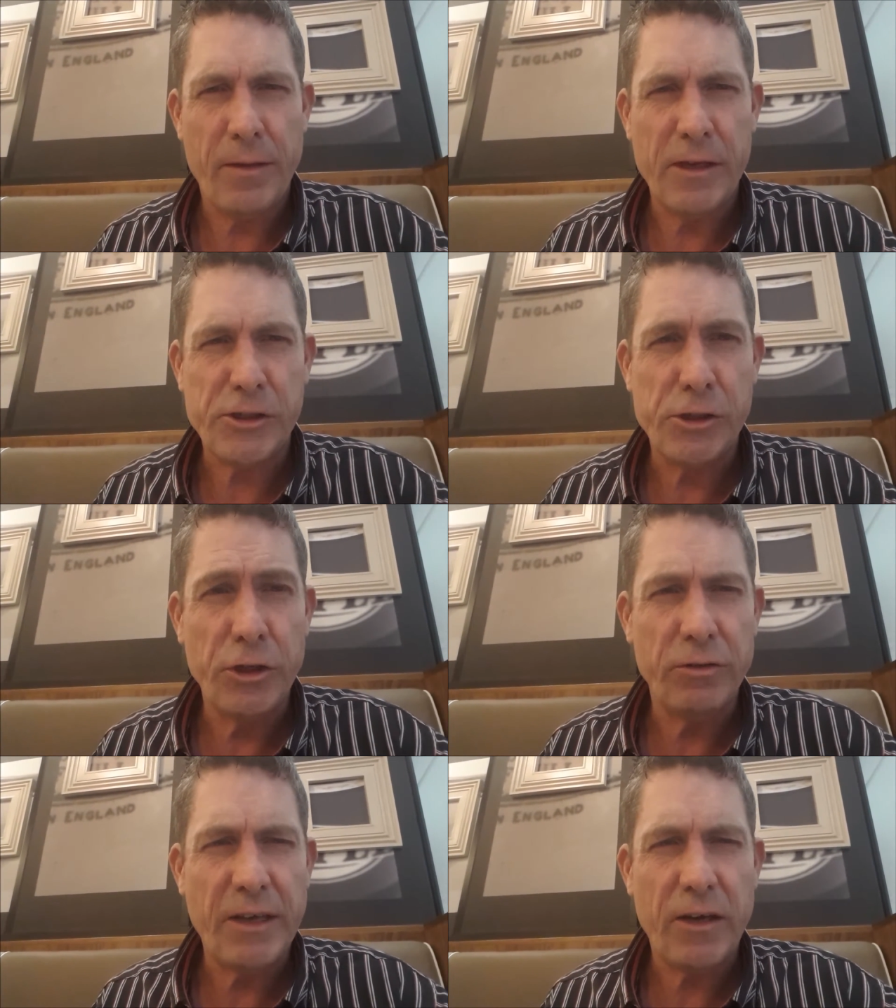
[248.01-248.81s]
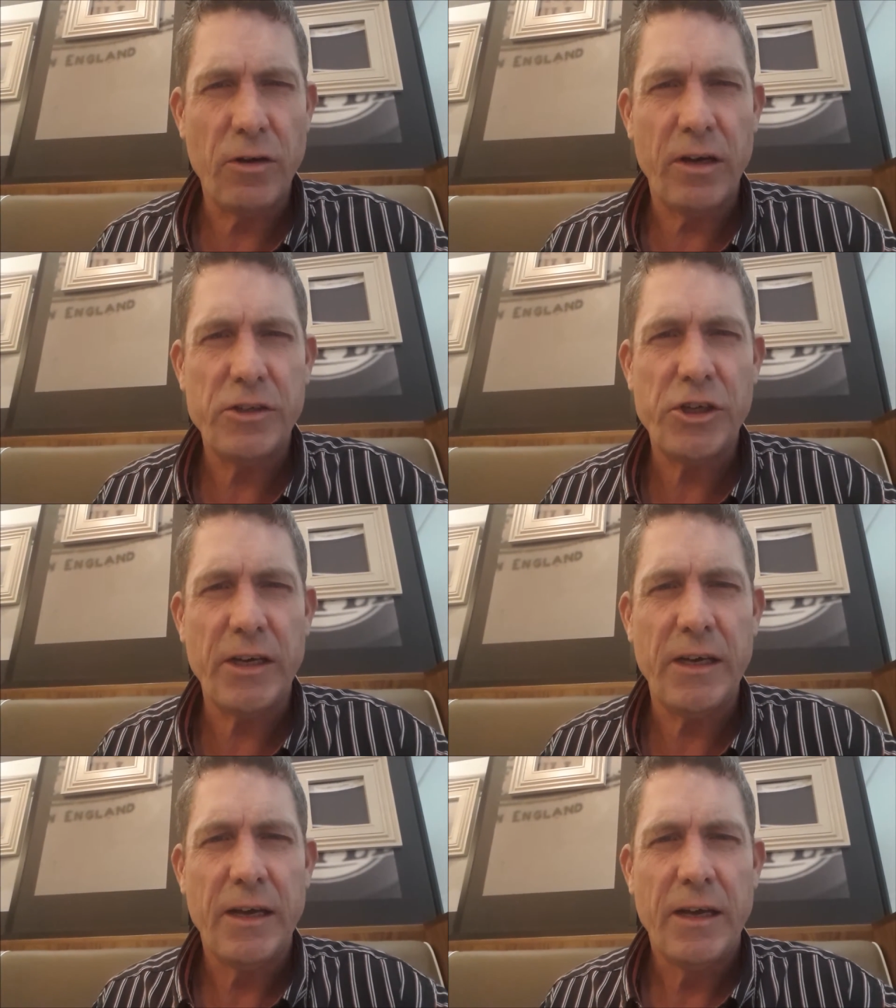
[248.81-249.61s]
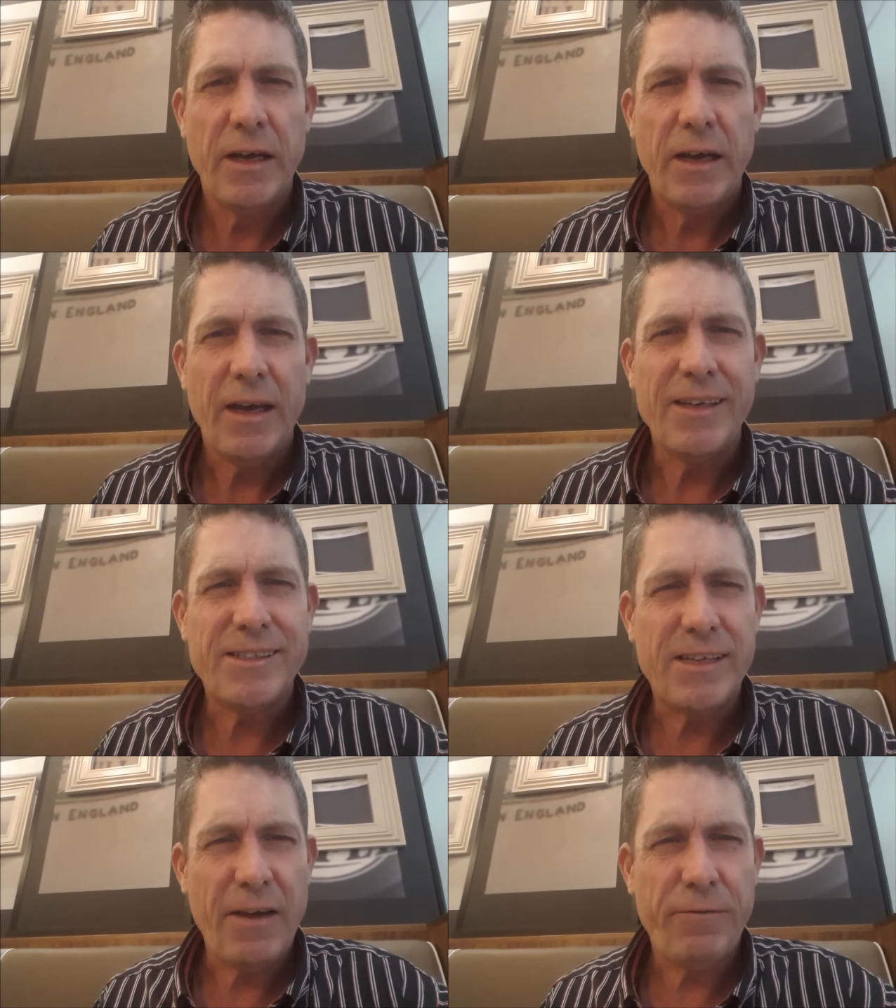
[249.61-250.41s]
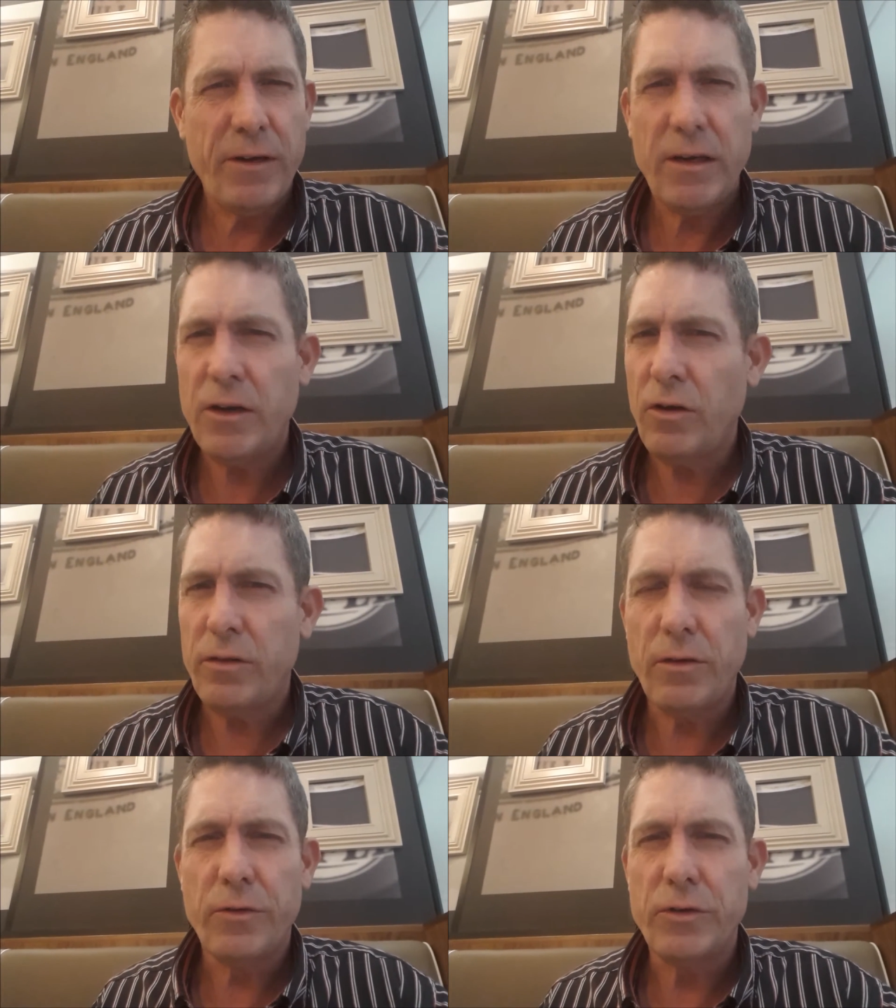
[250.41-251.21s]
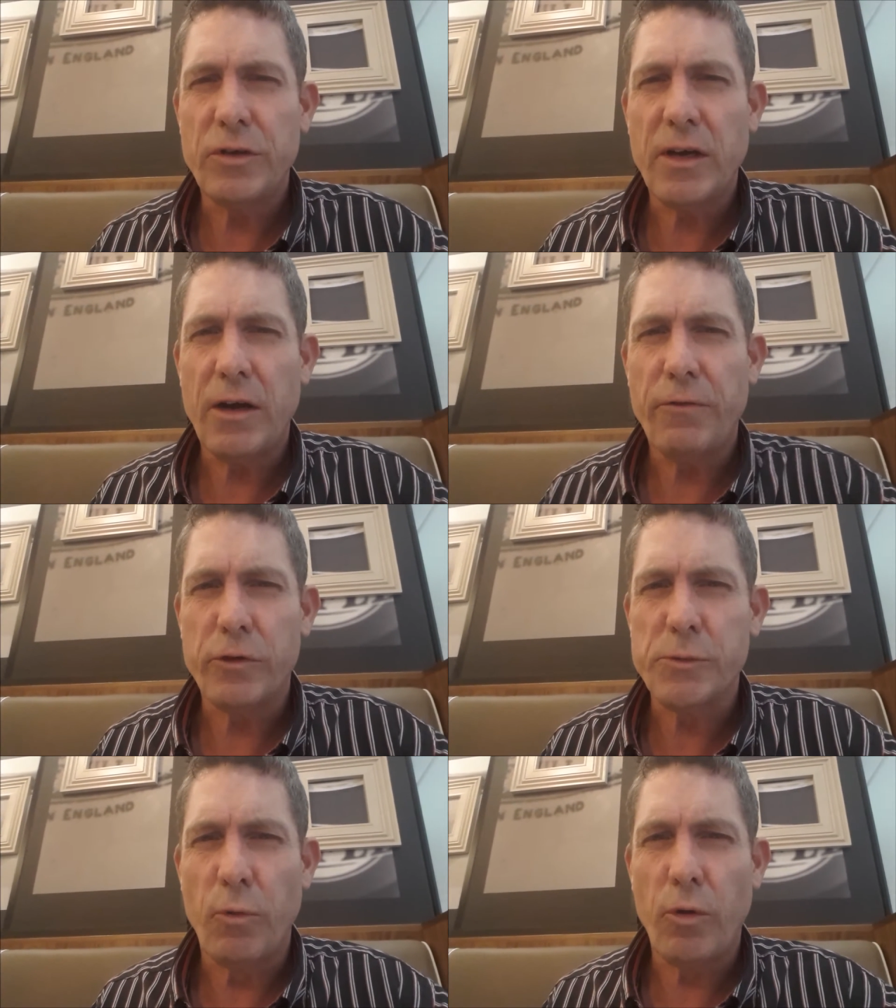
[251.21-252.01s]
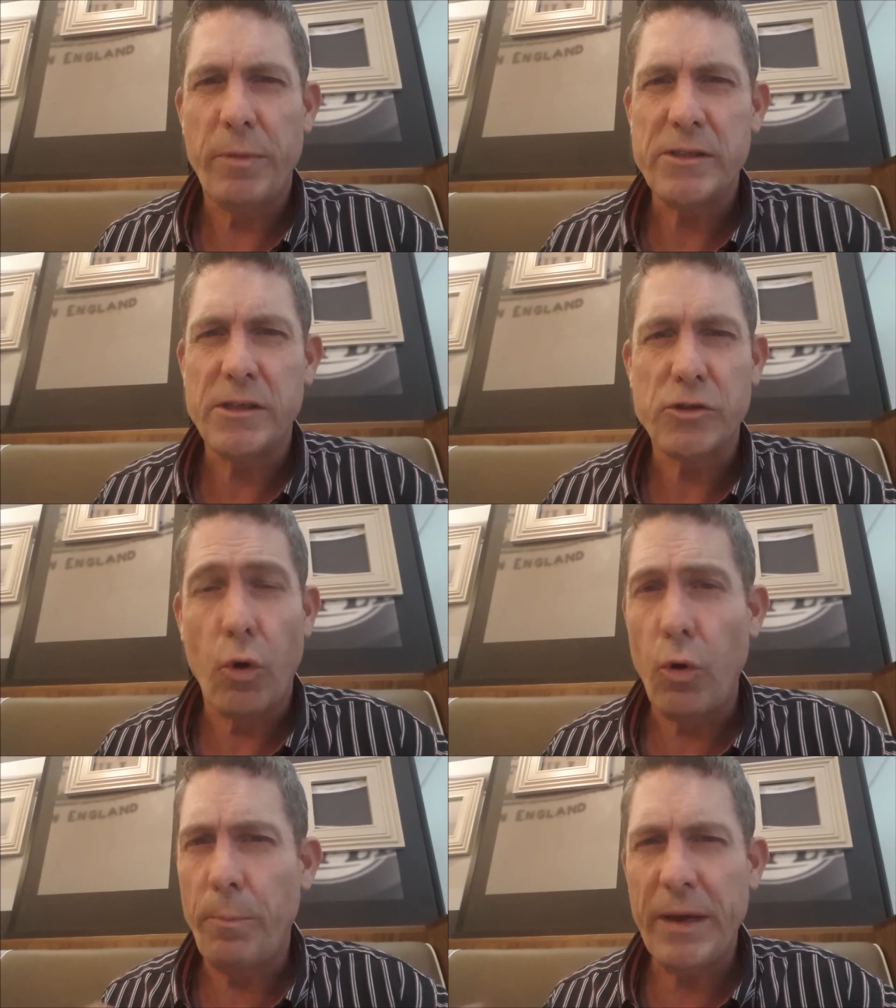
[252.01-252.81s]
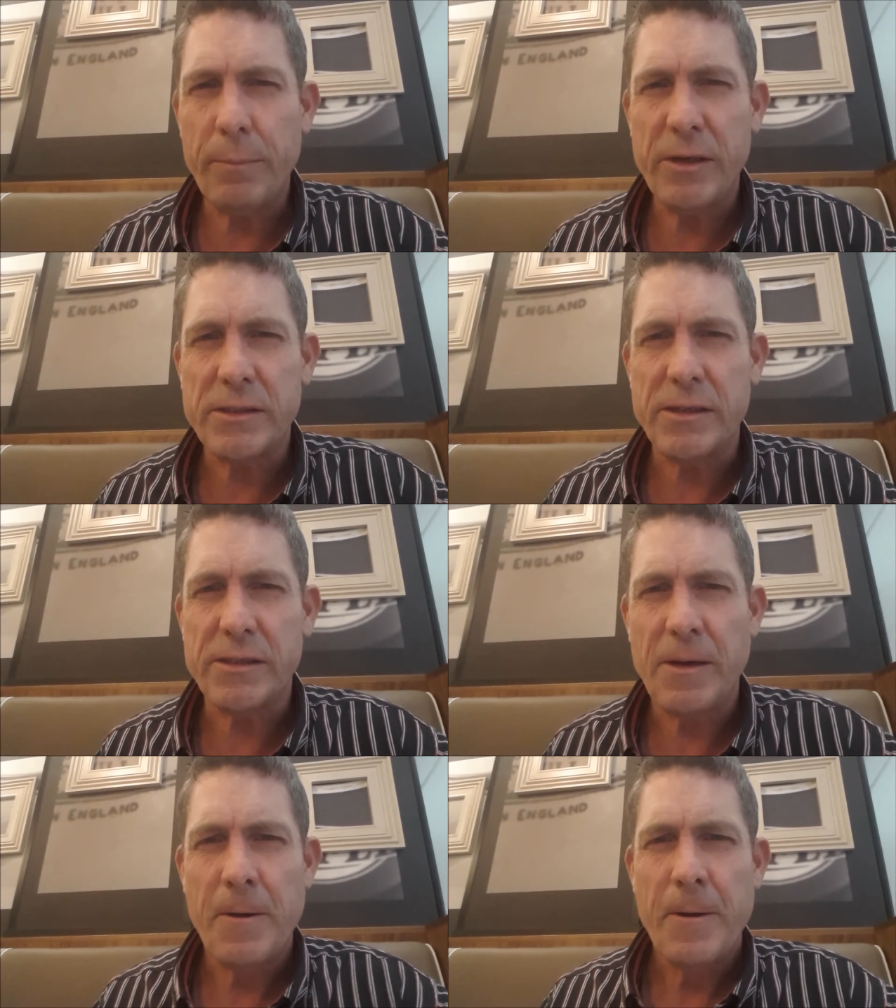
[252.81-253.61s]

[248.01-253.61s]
this new technology is definitely not the route to go for small business or big business.